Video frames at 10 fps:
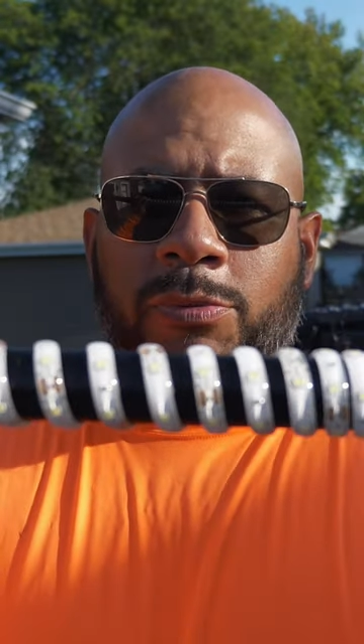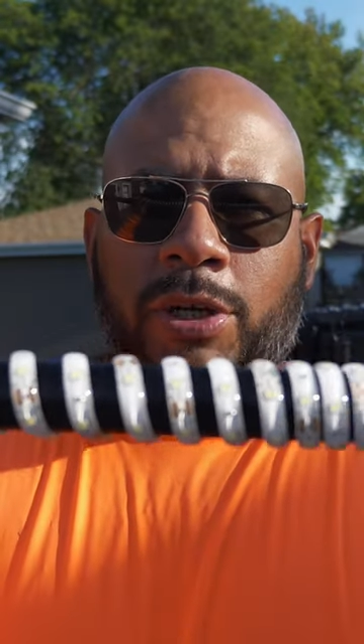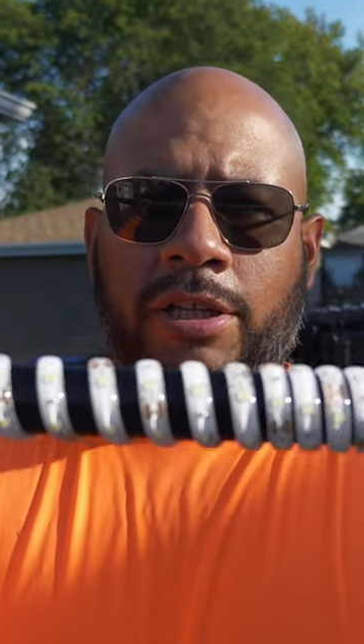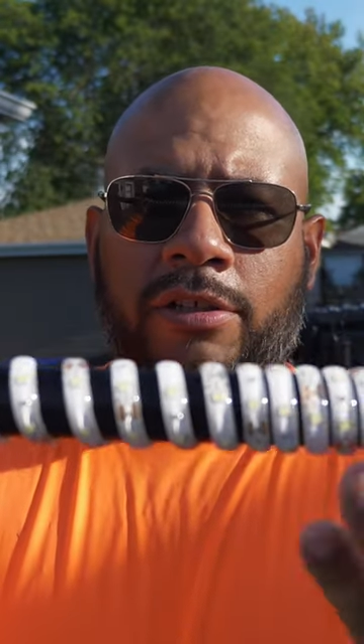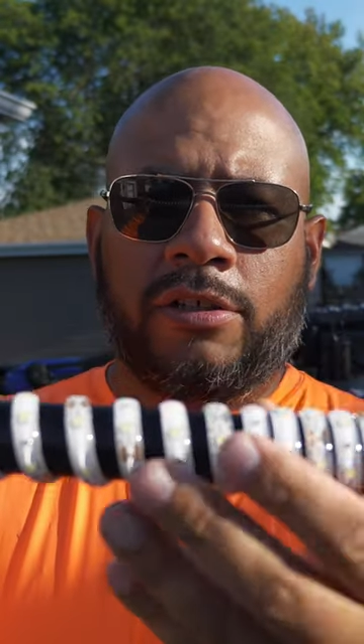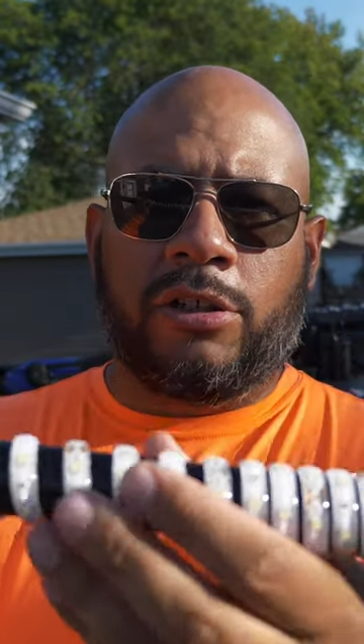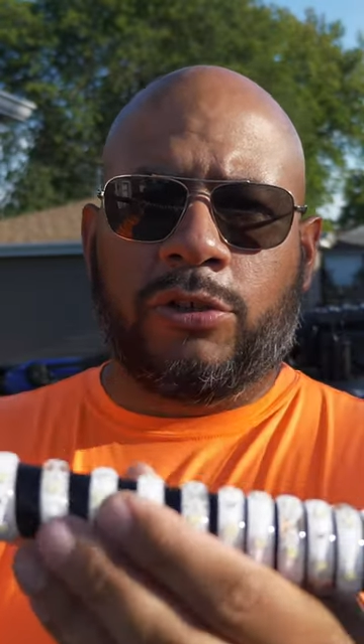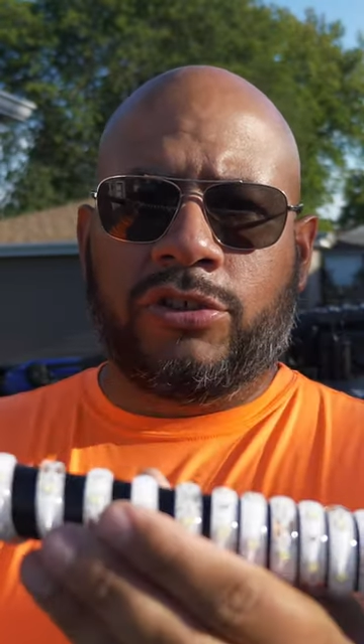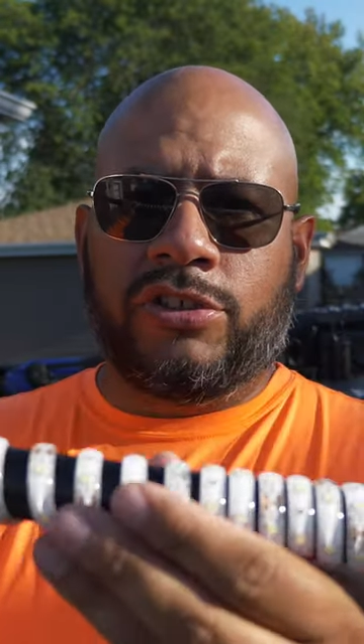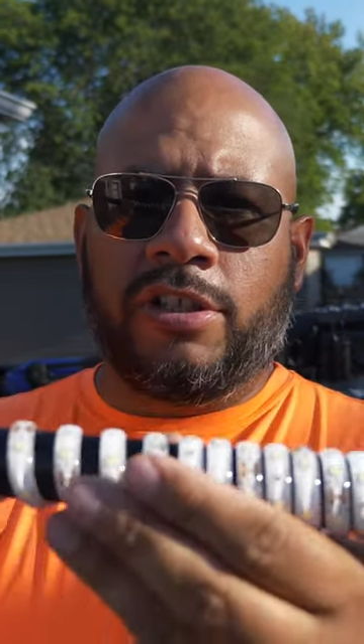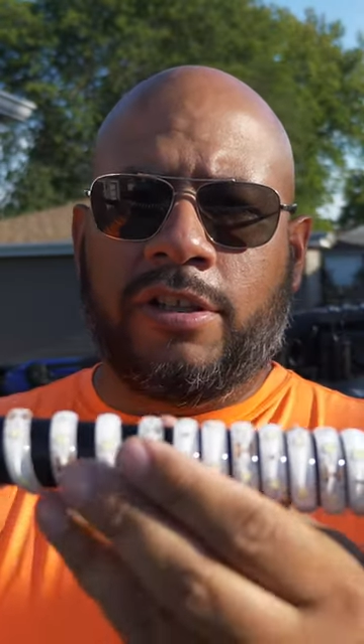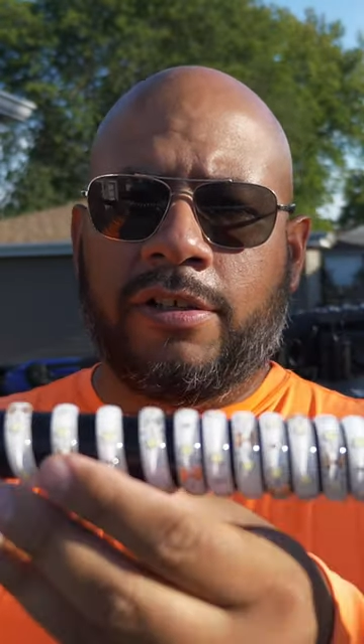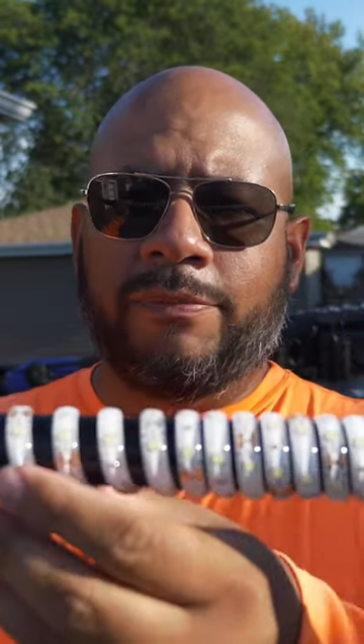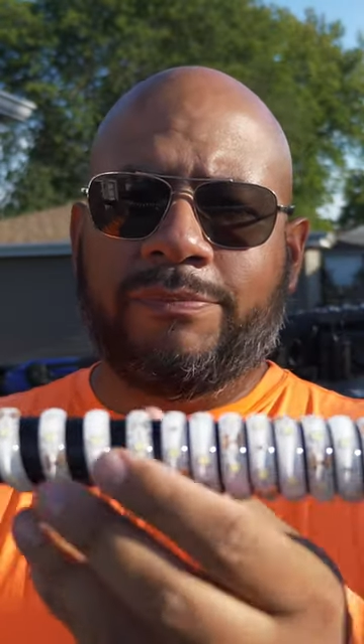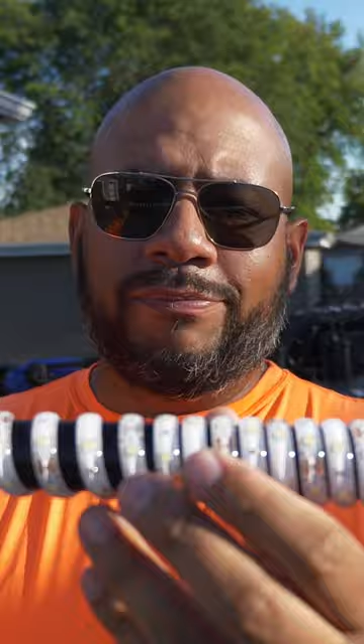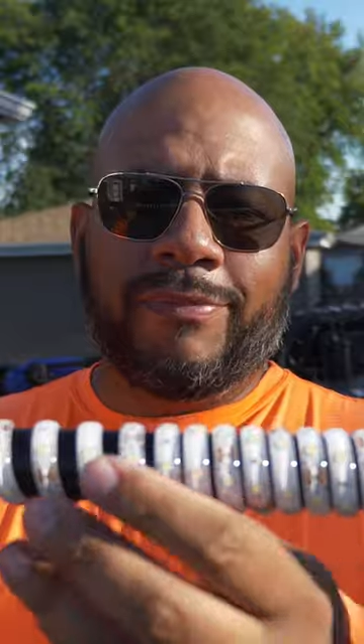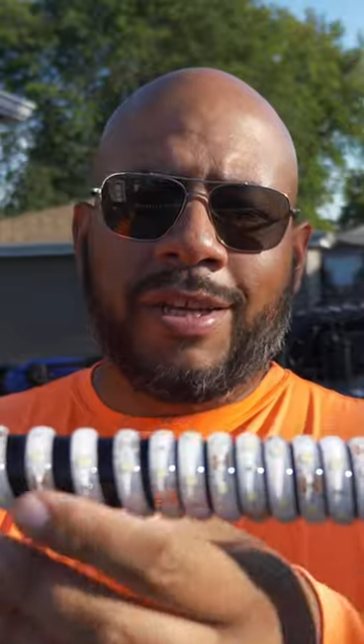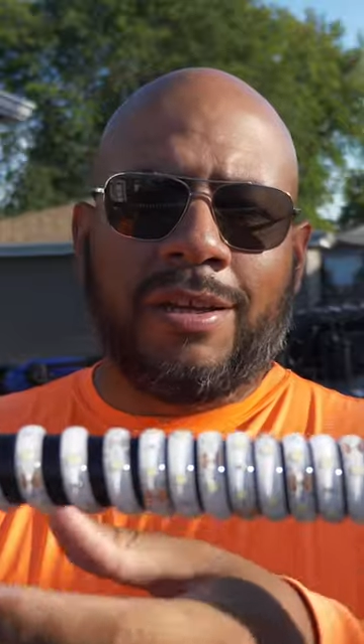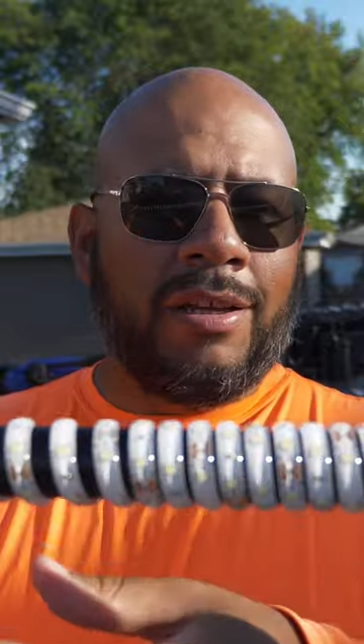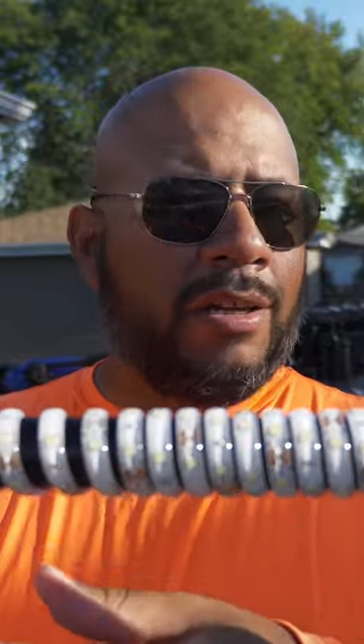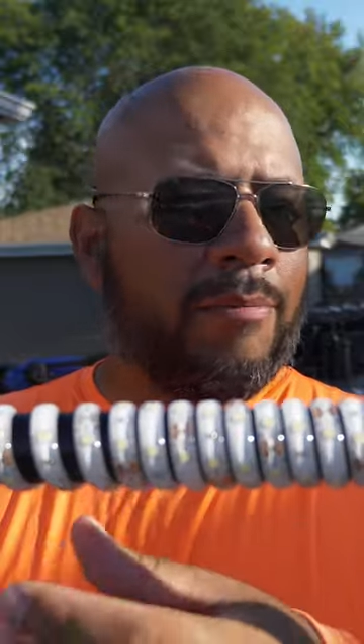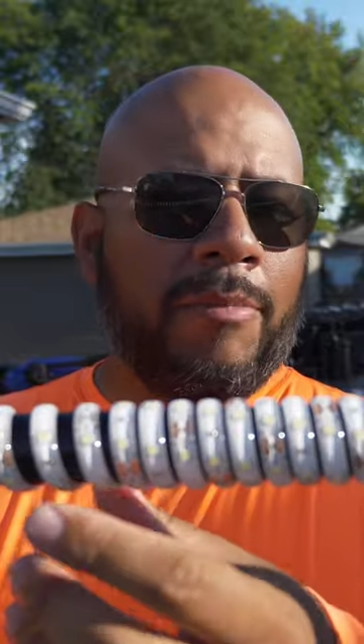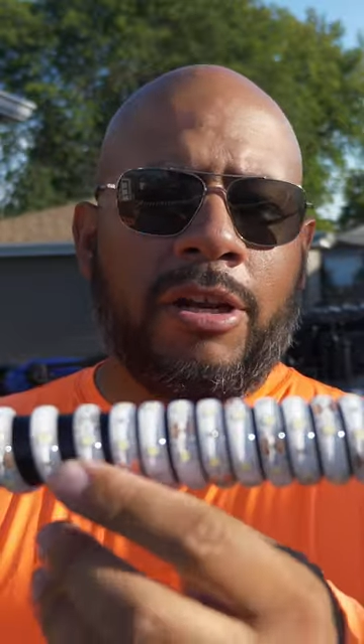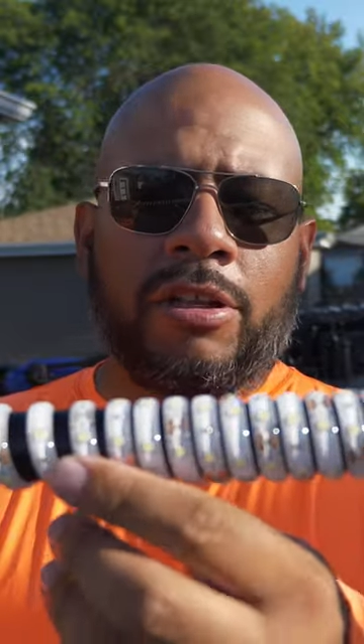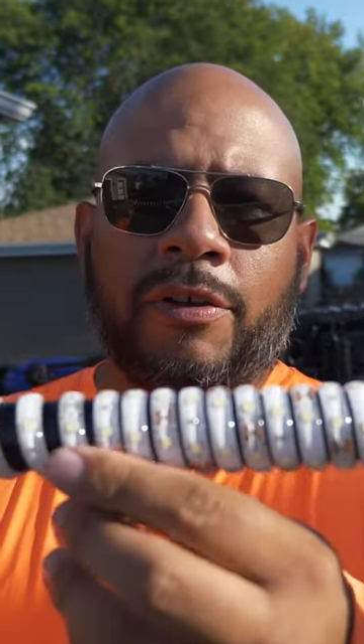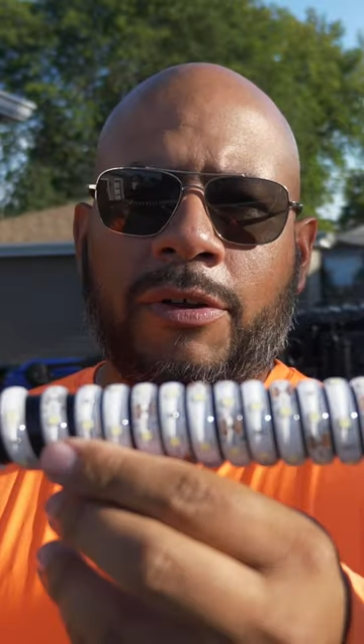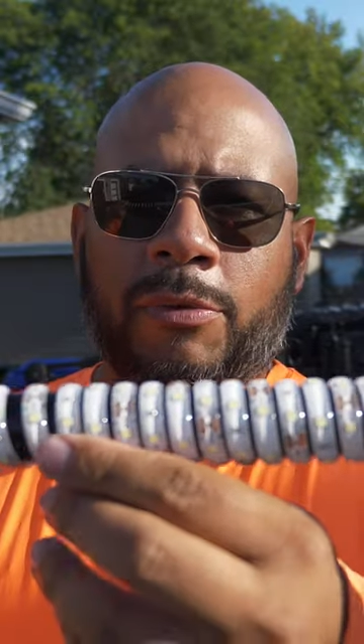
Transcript: as we get closer to the middle of it,